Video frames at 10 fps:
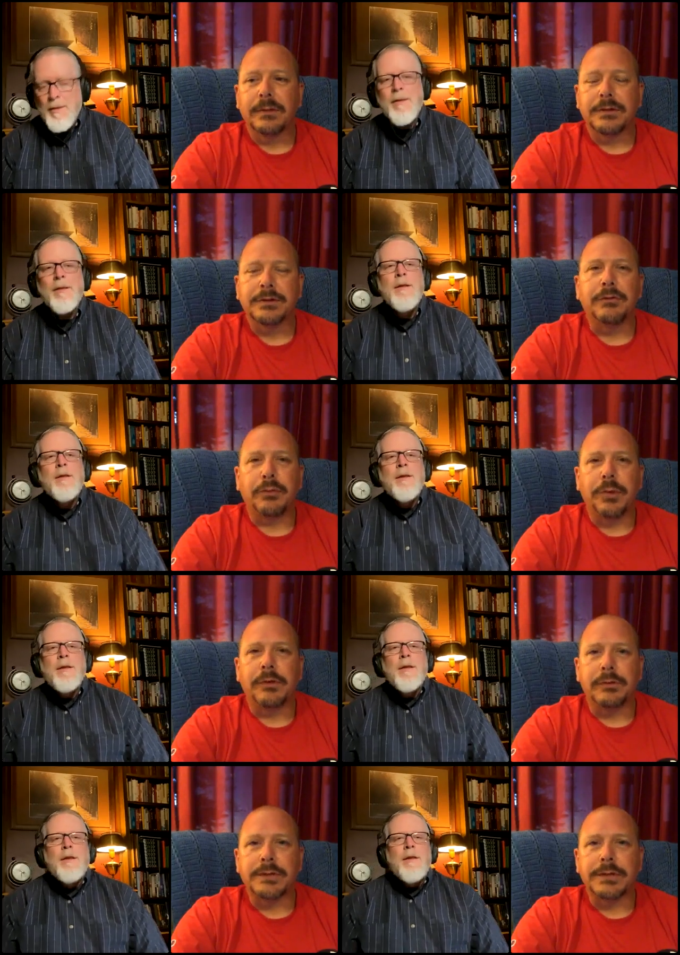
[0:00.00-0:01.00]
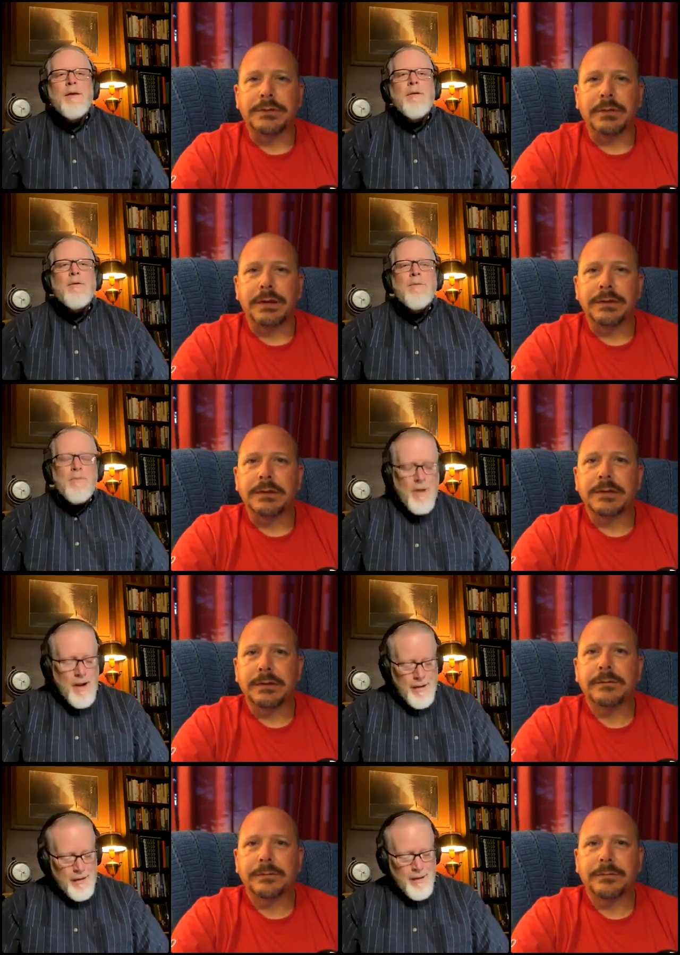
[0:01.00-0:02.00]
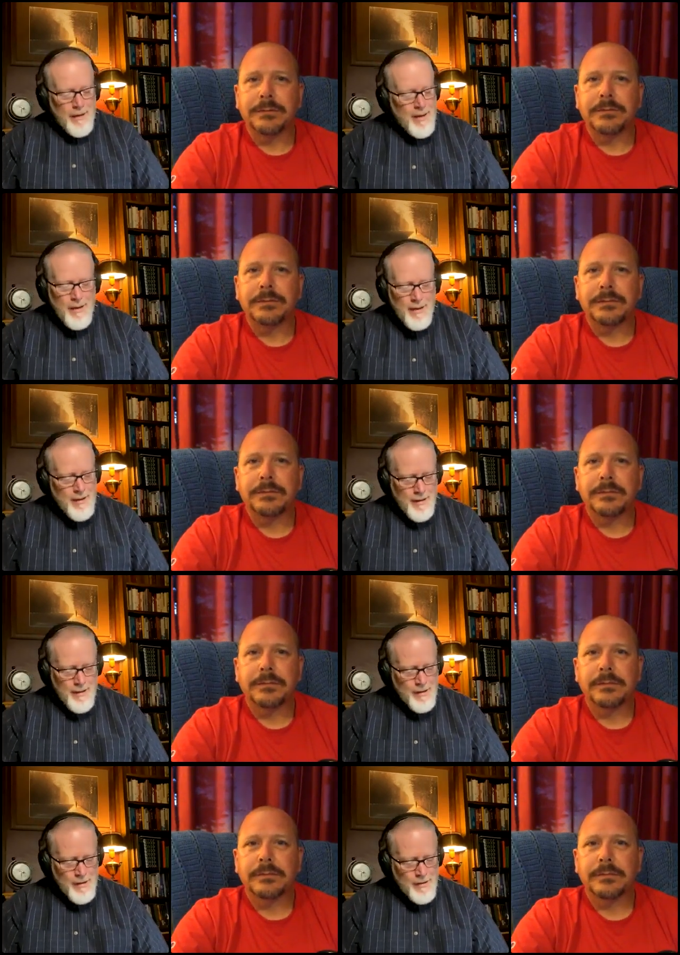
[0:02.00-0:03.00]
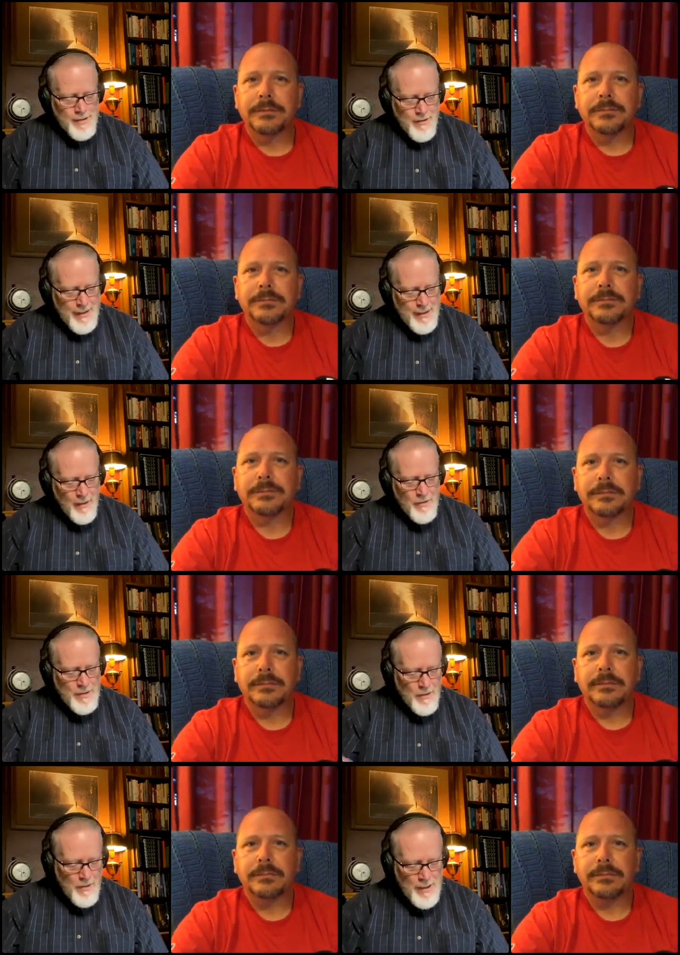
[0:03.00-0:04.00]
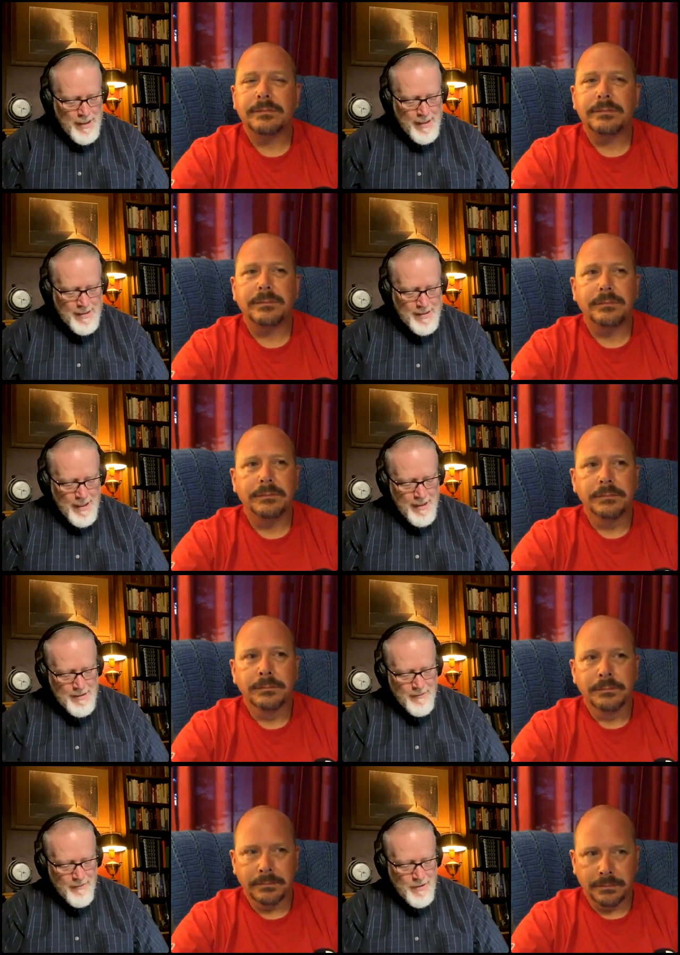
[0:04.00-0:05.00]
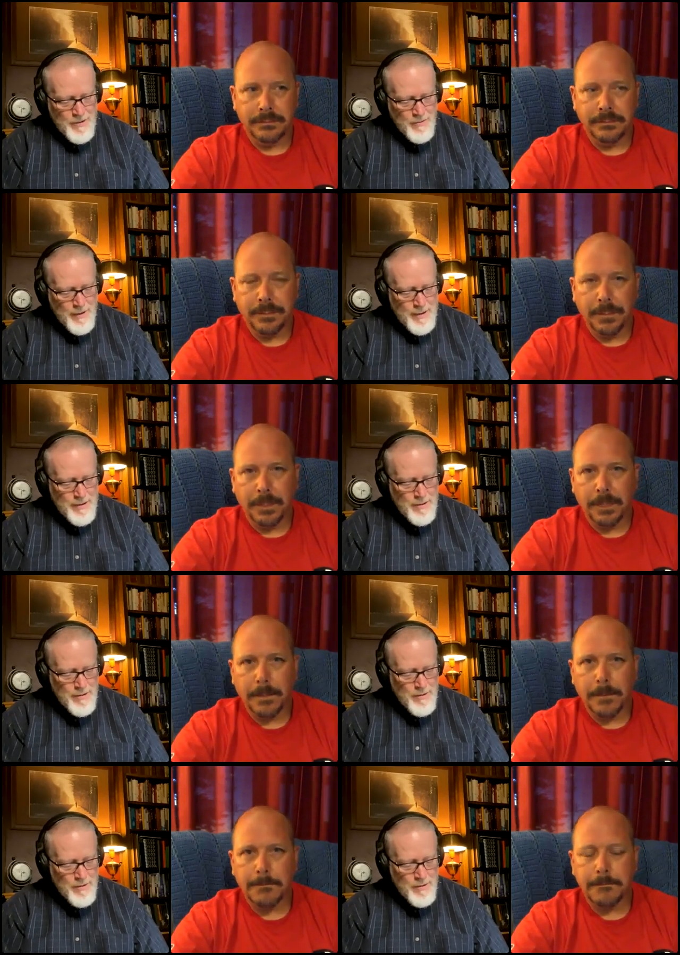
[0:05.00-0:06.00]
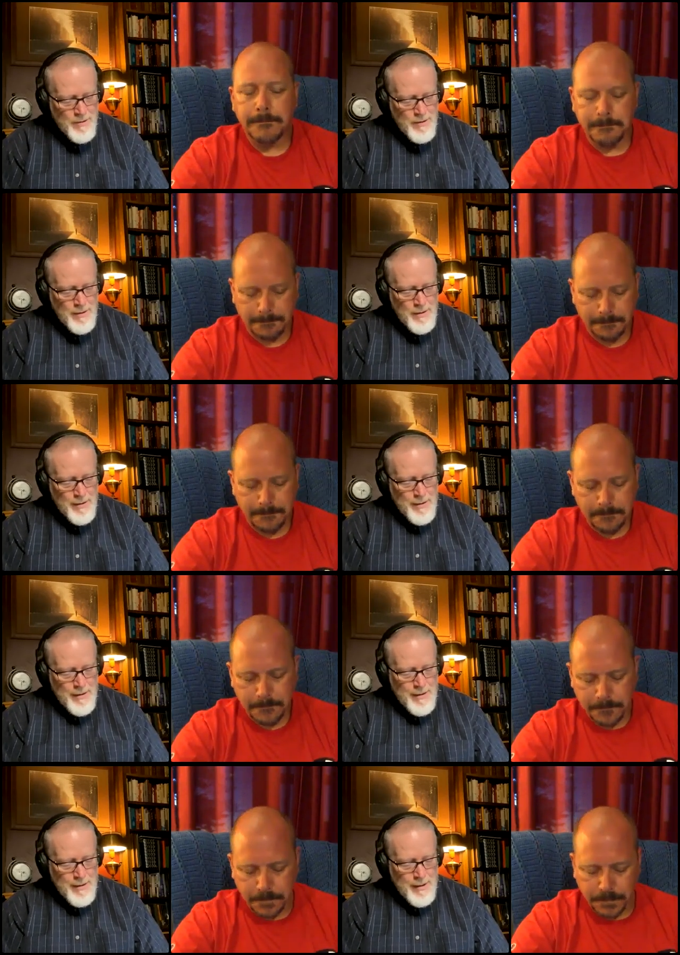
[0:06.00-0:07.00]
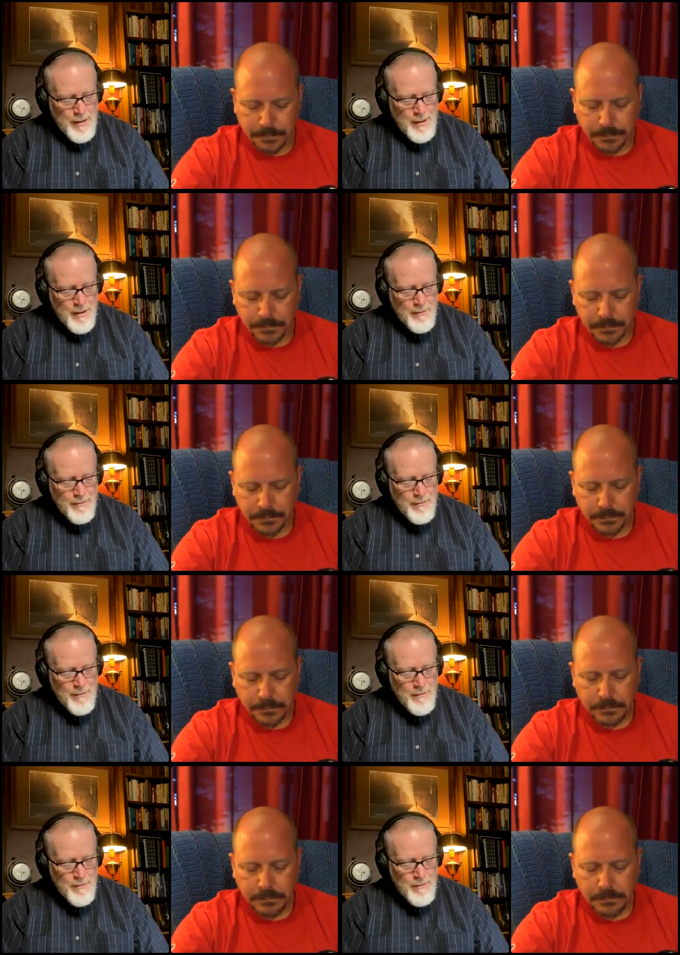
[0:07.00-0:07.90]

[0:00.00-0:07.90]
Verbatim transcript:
Speaker 1: well to avoid those situations. Right,
Speaker 2: and you know, so he goes on and he says in verse twenty two. Um,